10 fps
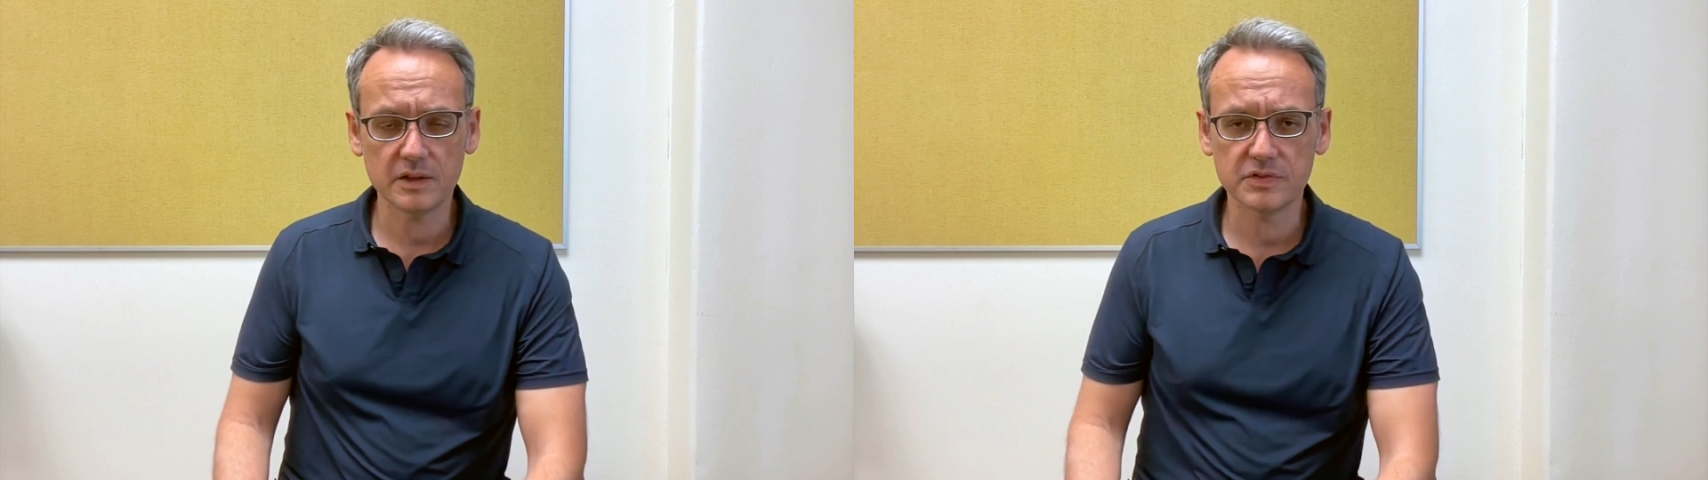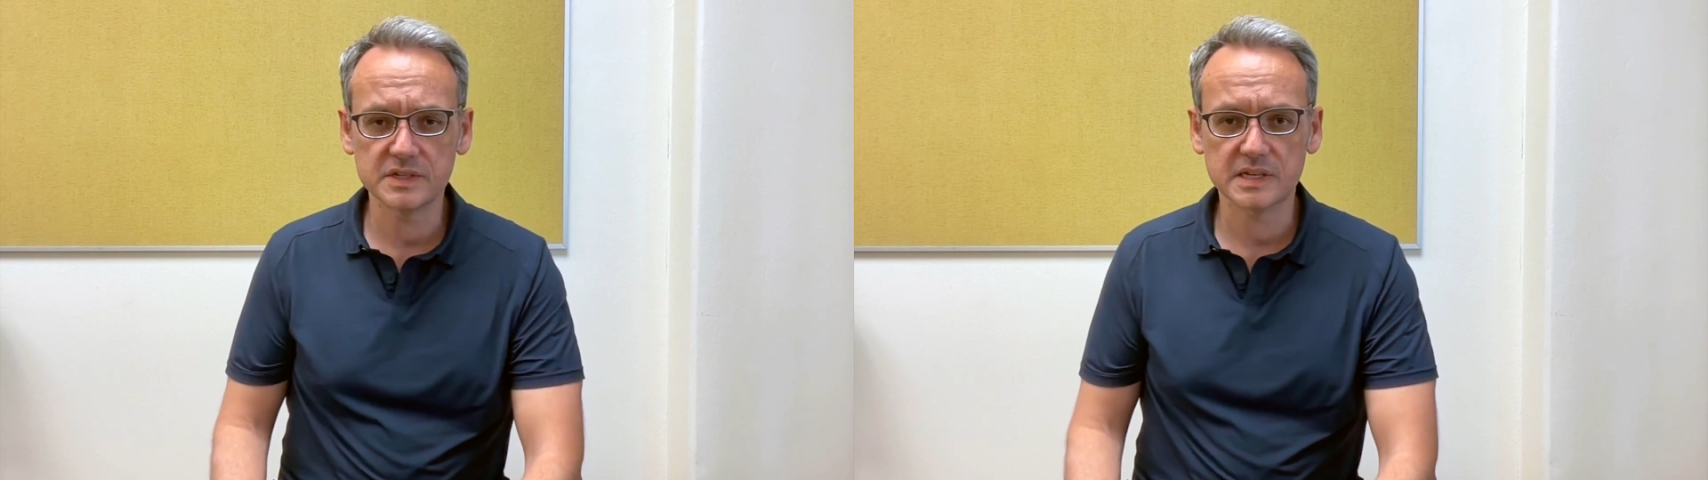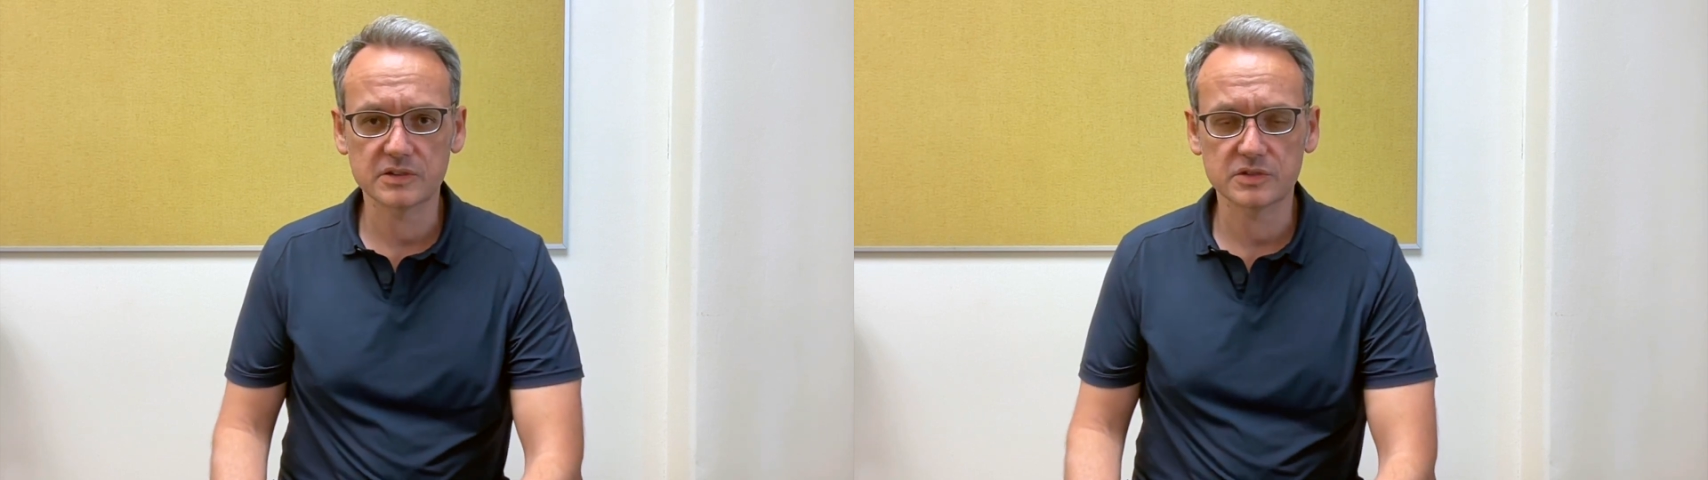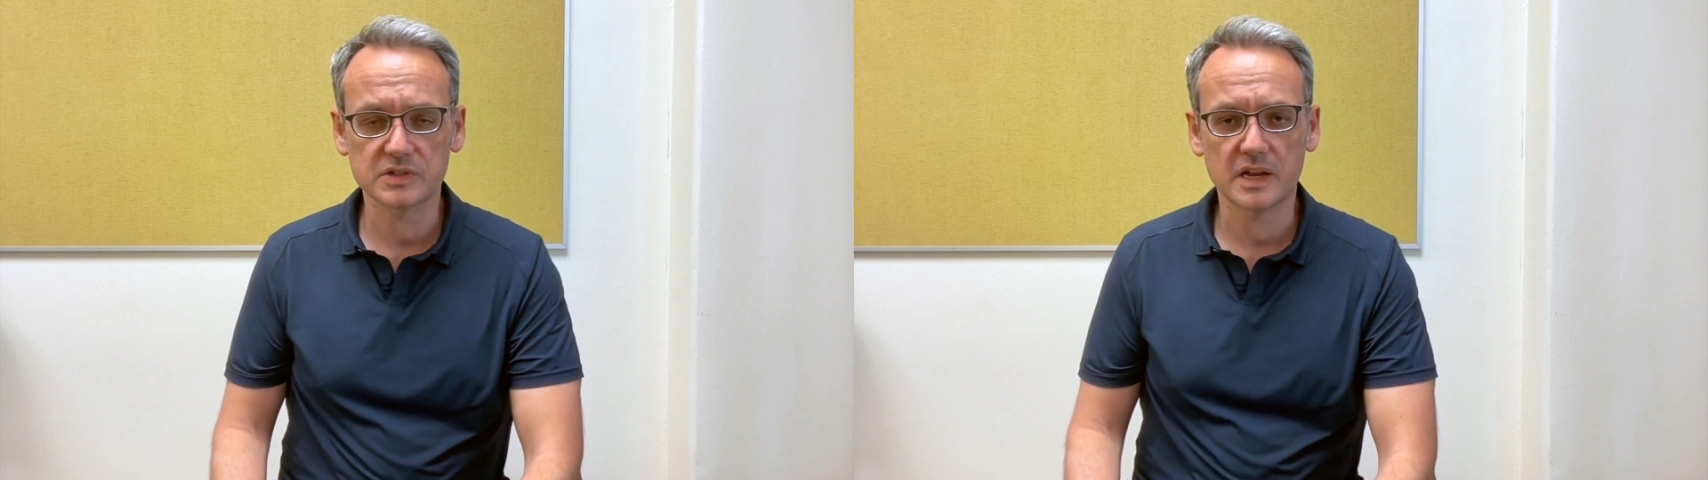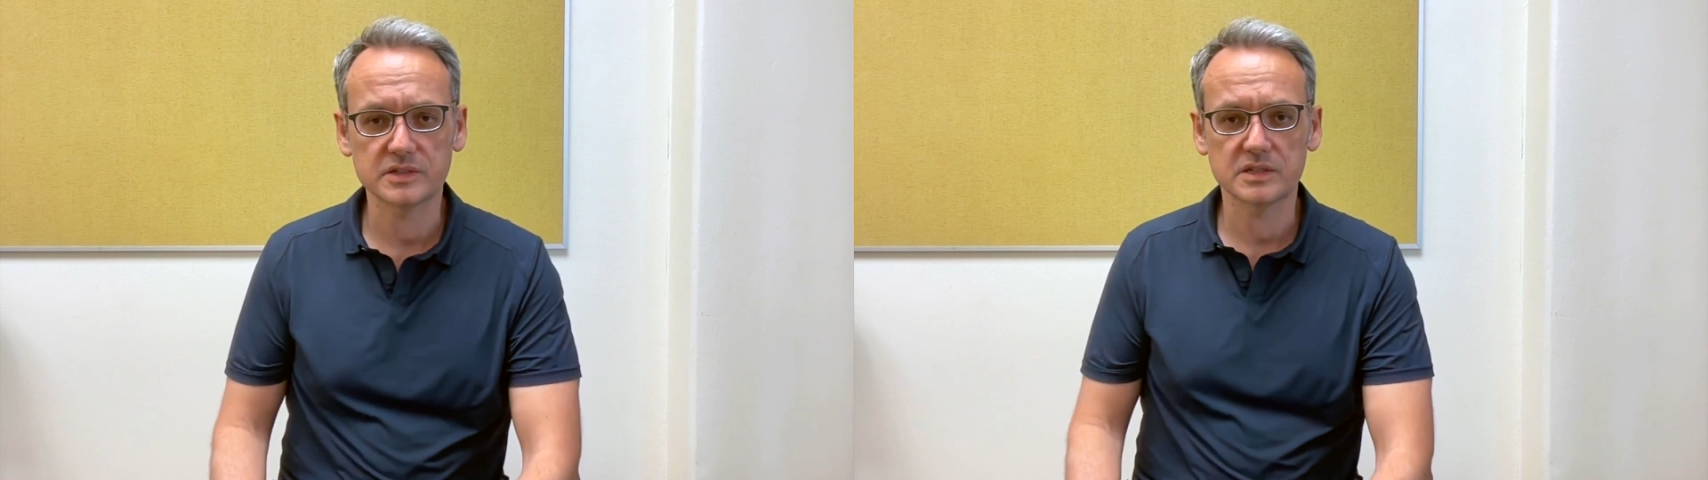of his
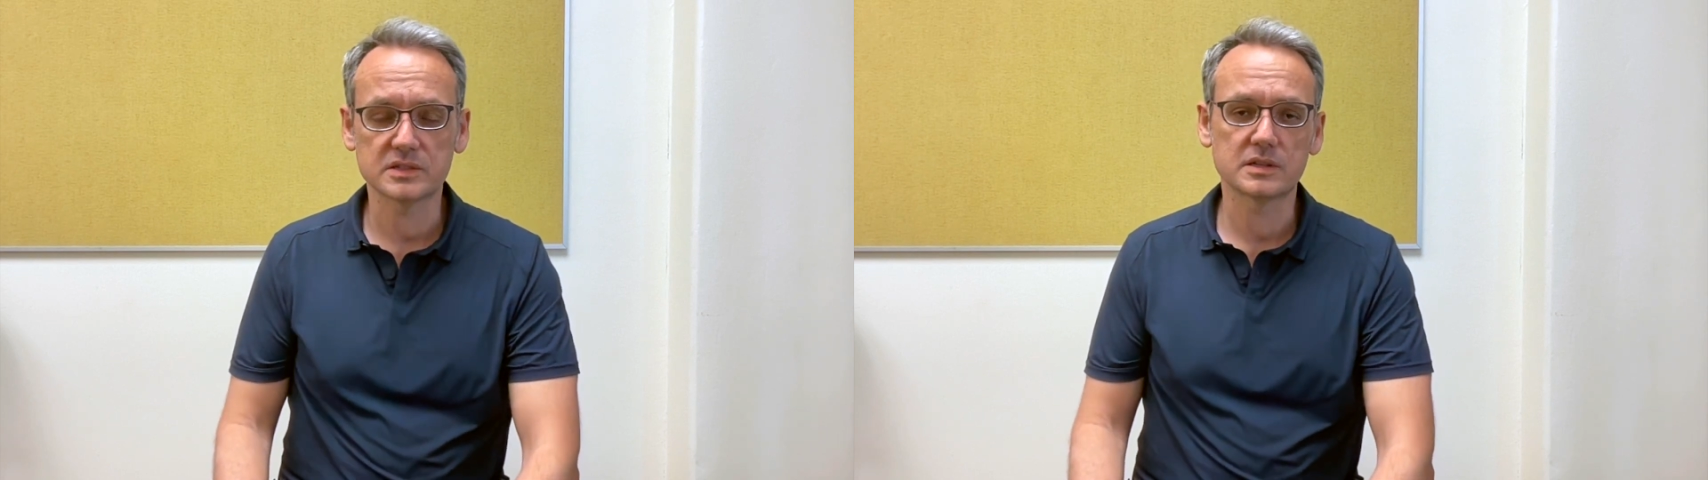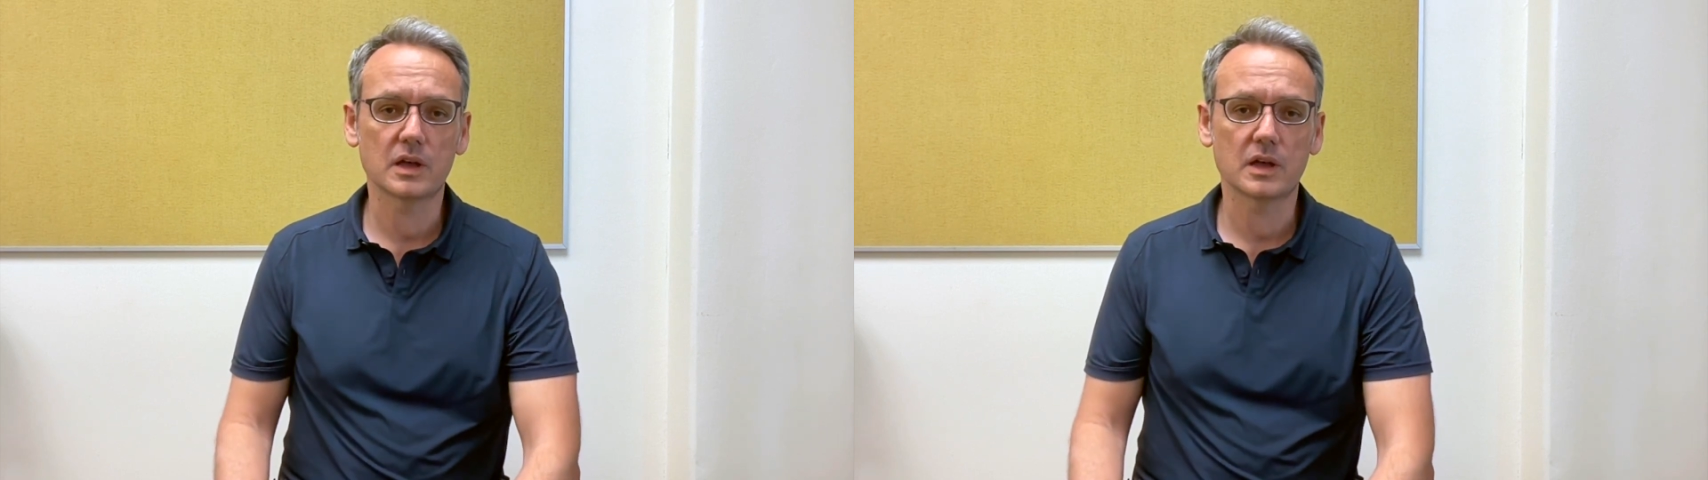exercises